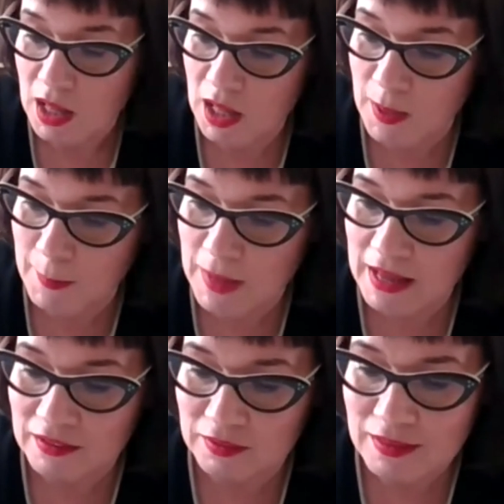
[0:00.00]

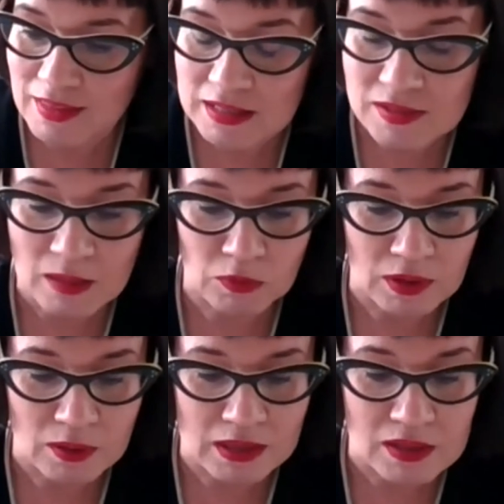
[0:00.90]
And I think that is
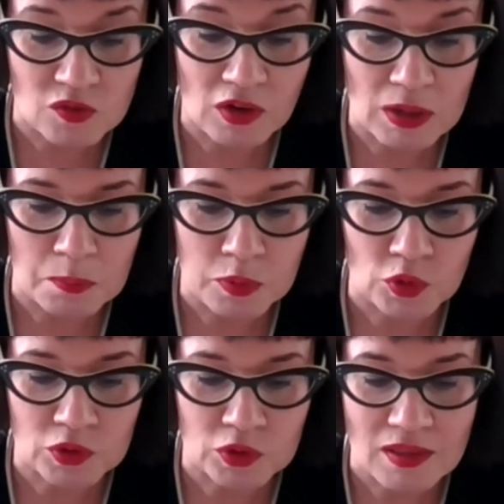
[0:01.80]
something that is very
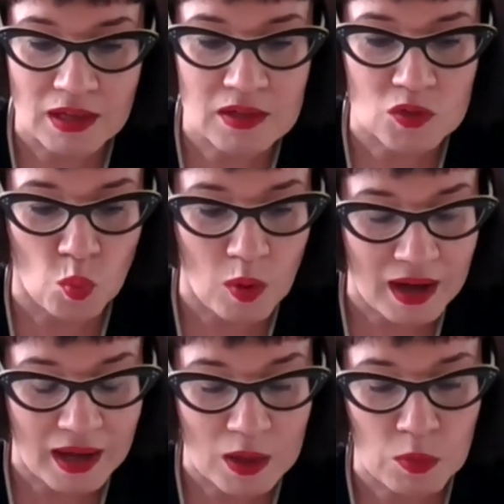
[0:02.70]
important. And that is
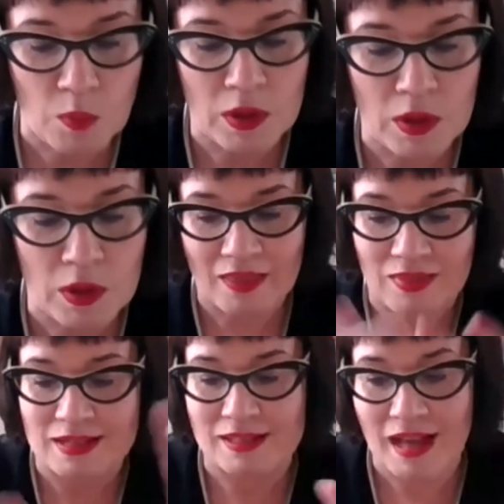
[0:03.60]
why when we look at
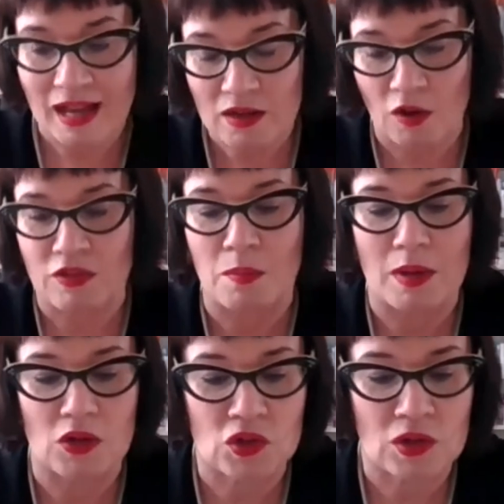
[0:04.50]
the design of the
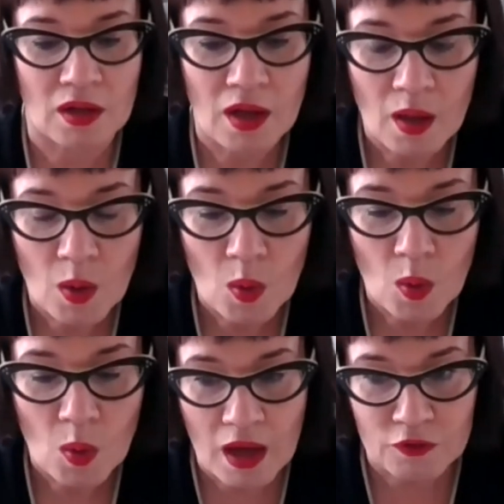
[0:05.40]
measure,
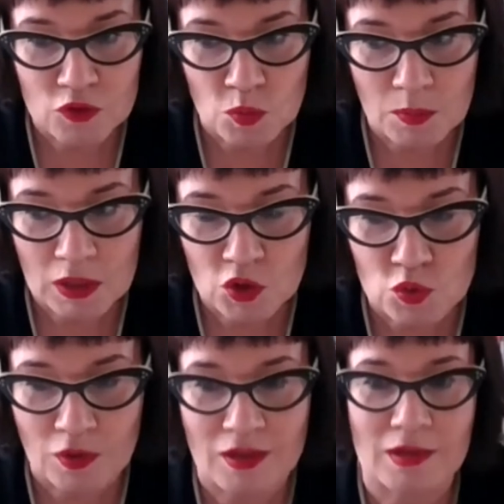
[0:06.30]
we have to make
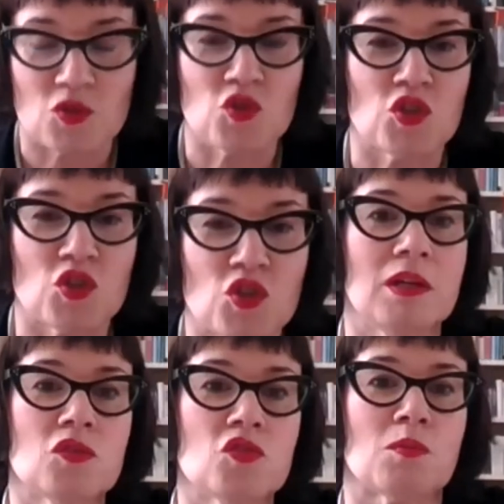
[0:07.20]
sure that it is not an
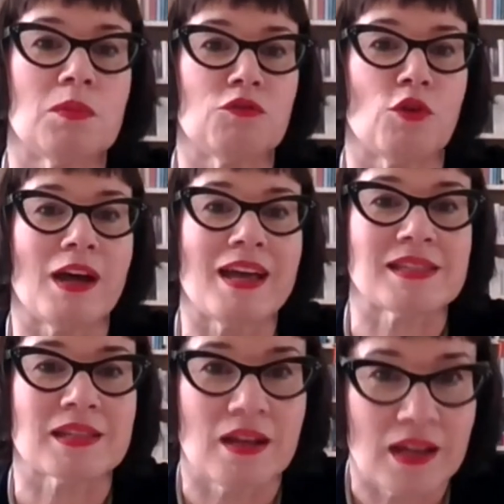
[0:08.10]
instrument for
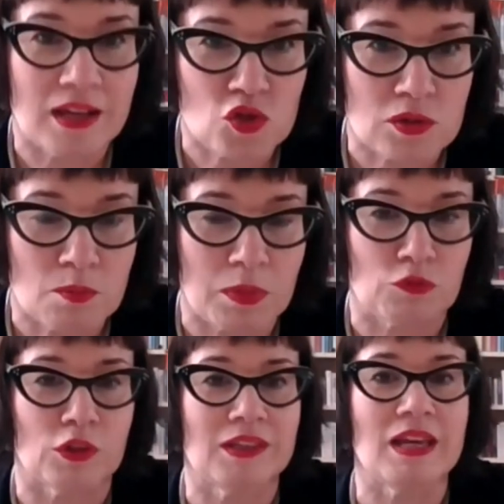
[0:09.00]
escalation, but
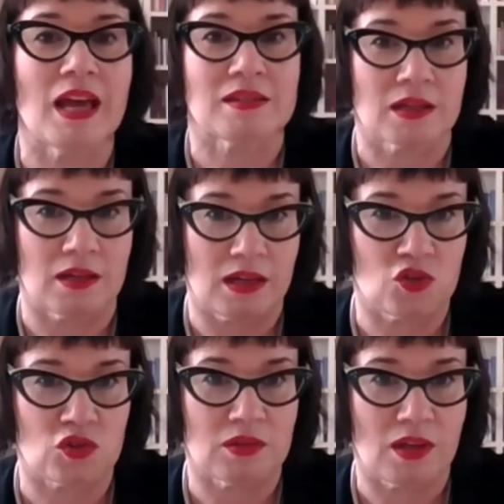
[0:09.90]
for
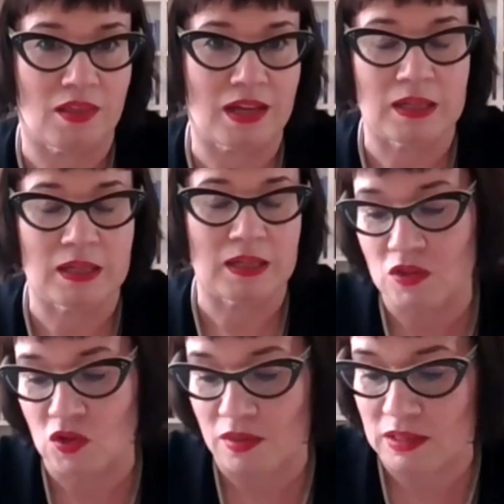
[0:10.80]
de-escalation. And that
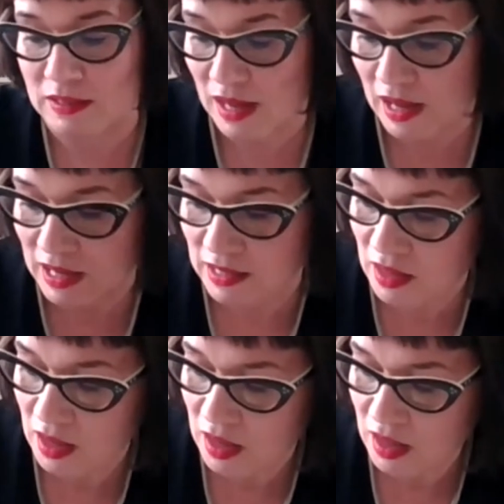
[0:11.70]
depends on the design
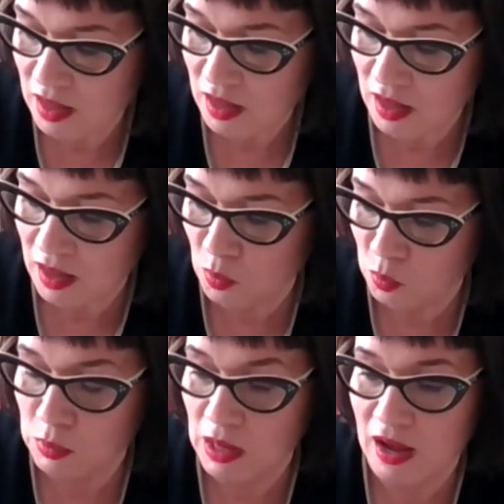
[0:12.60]

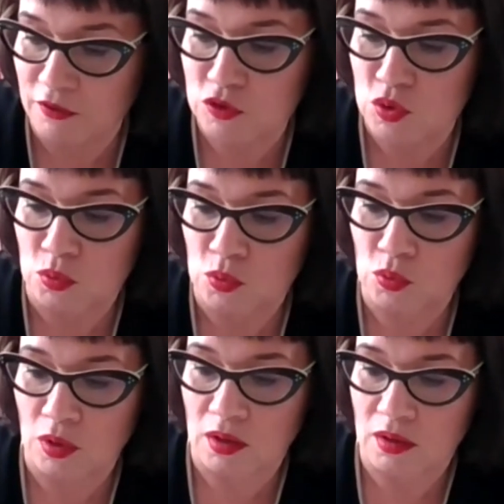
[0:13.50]
we will have to
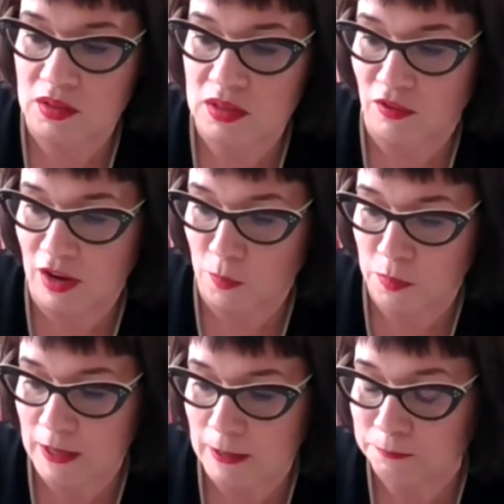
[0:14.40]
develop
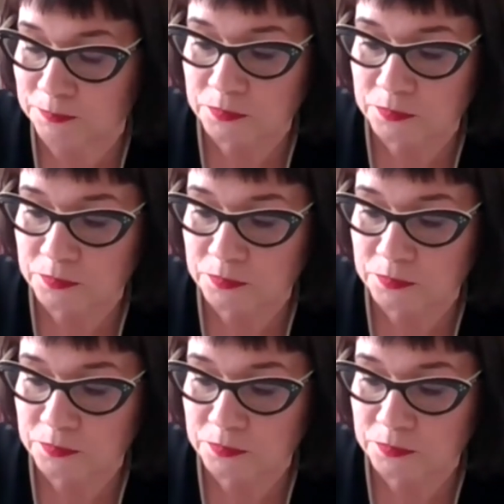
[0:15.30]
here.